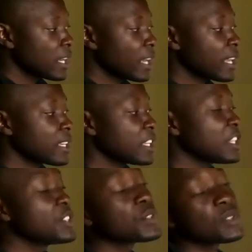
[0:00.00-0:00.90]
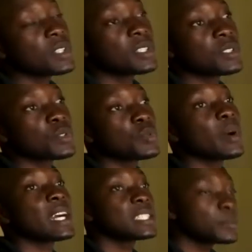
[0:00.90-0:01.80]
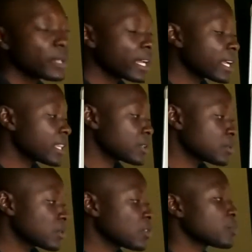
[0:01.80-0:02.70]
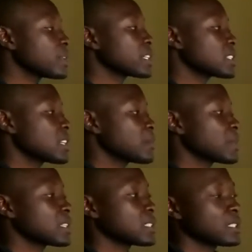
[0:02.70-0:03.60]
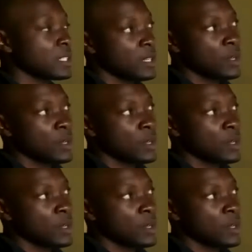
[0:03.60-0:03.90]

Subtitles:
and the issue is to multiply the two complex numbers,